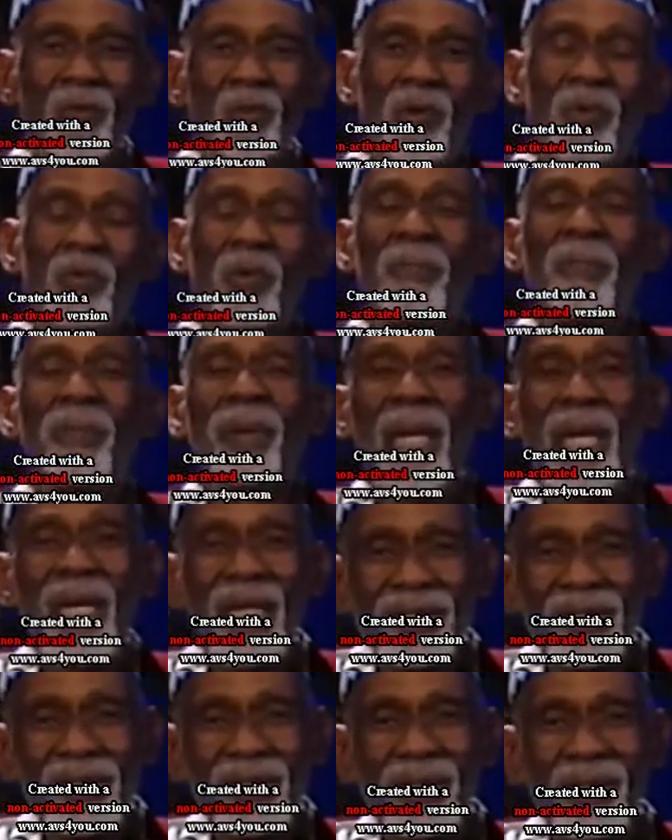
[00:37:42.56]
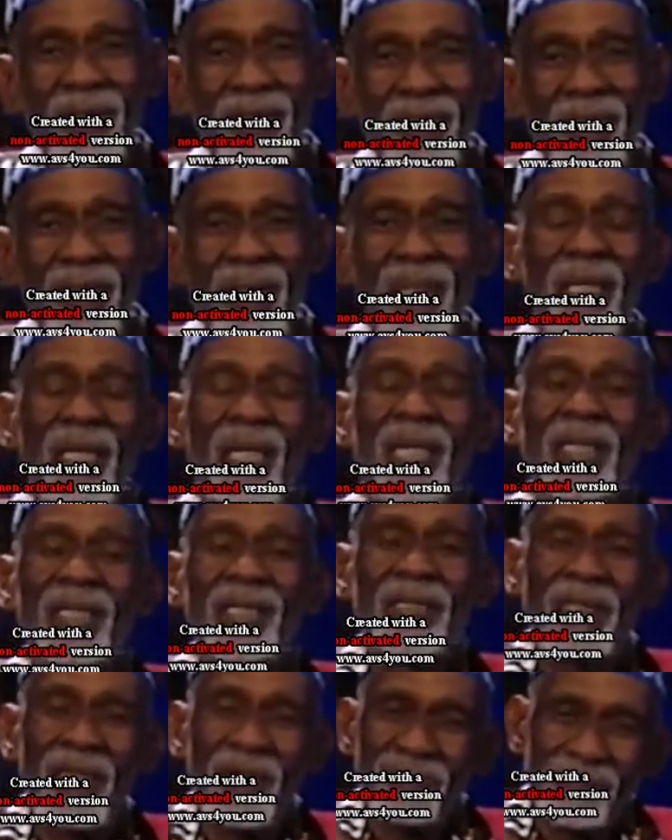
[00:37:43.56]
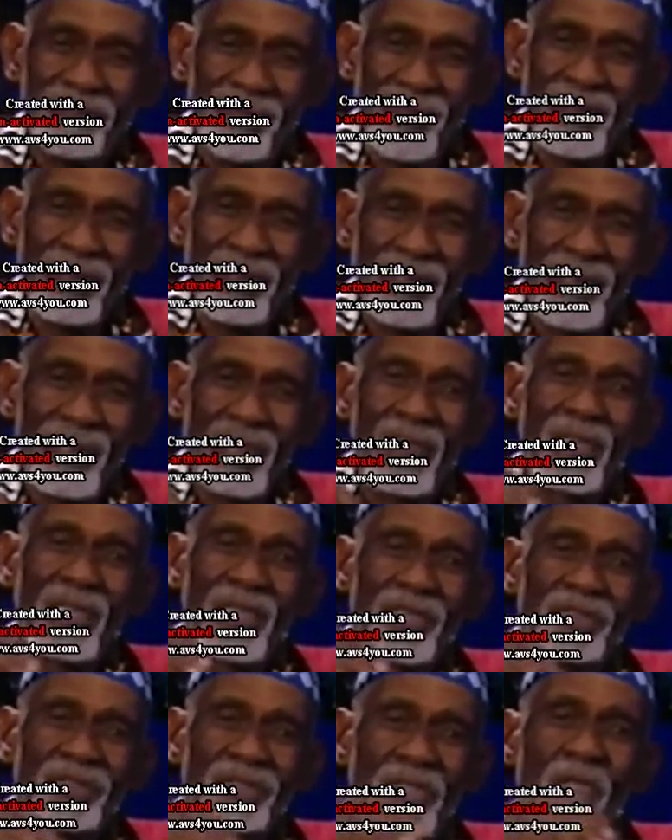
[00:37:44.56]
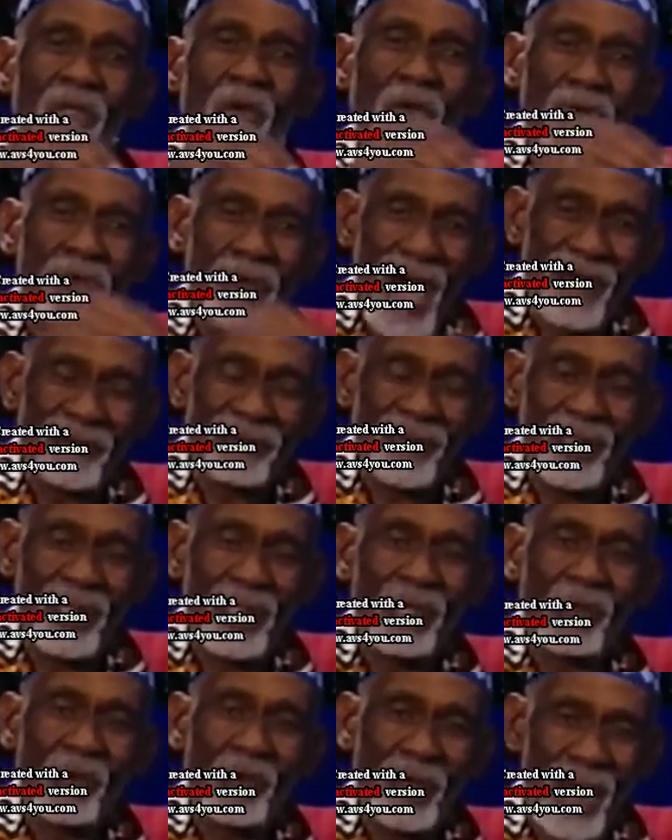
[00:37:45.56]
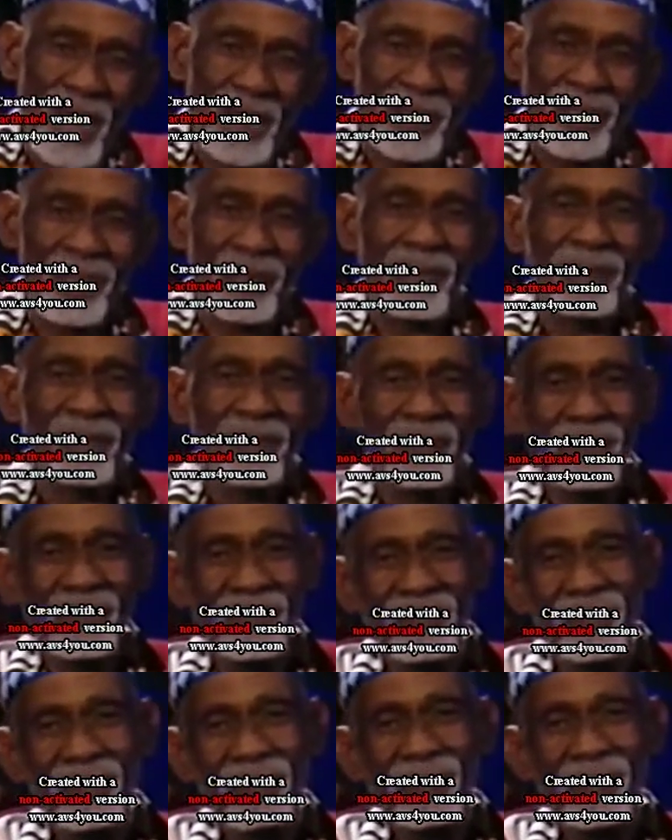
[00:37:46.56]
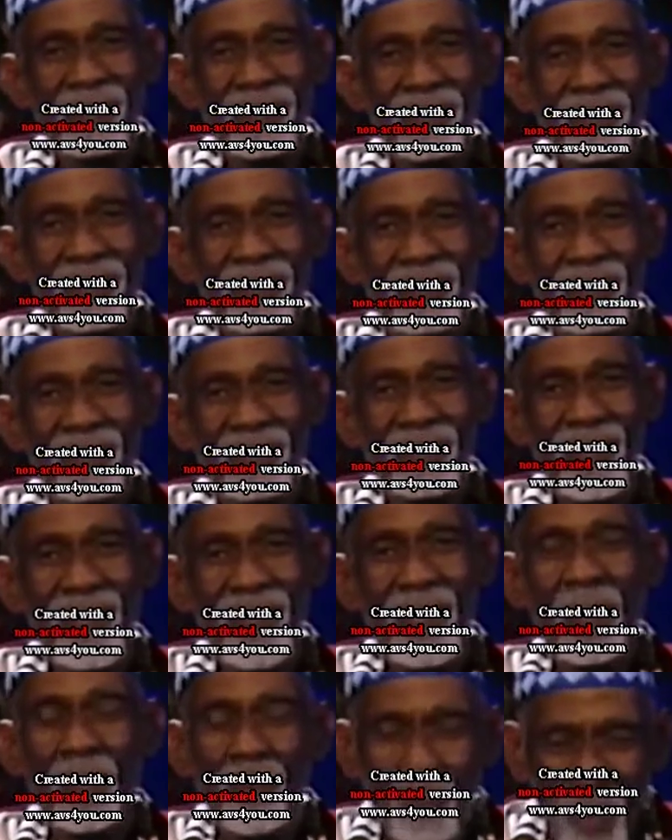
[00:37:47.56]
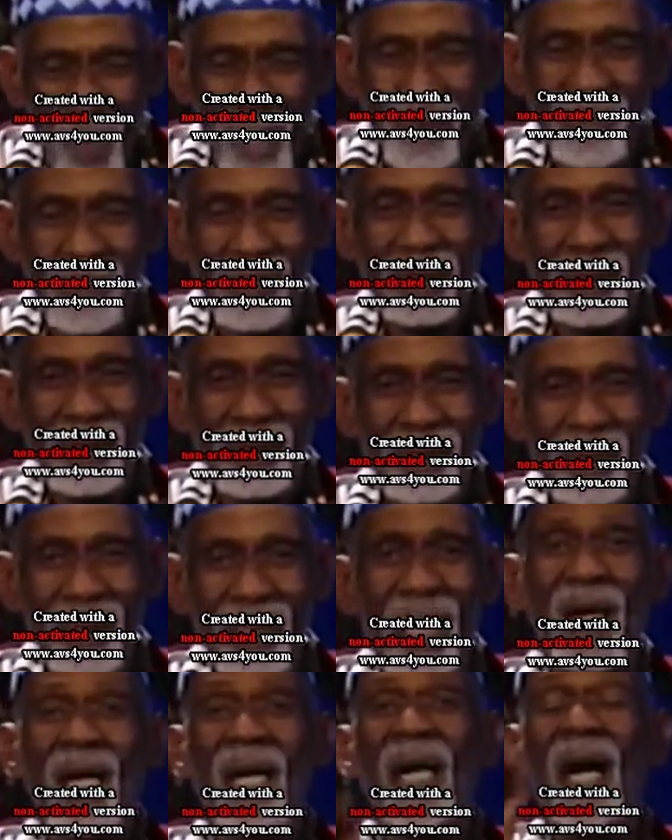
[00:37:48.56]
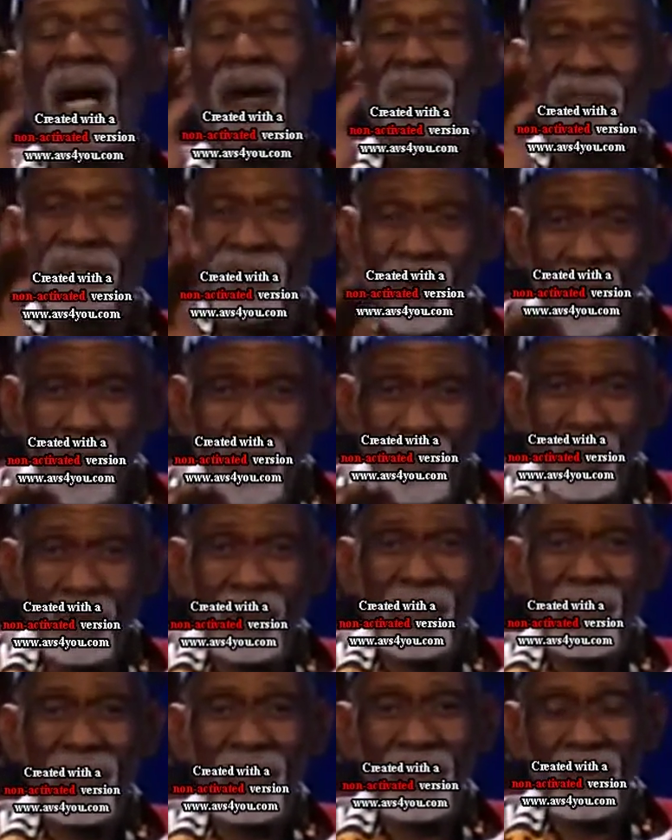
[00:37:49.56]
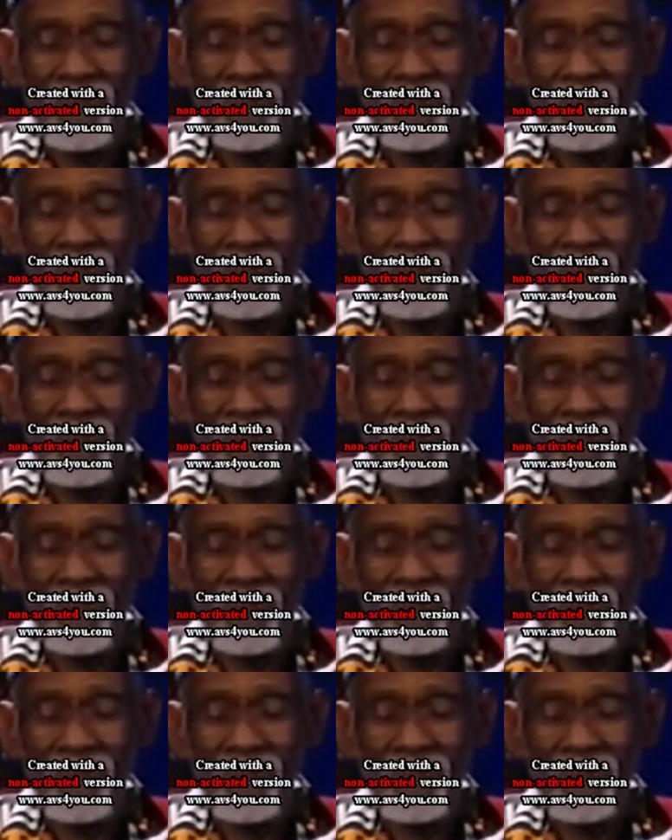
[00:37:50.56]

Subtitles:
we were placed in different geographical locations with a food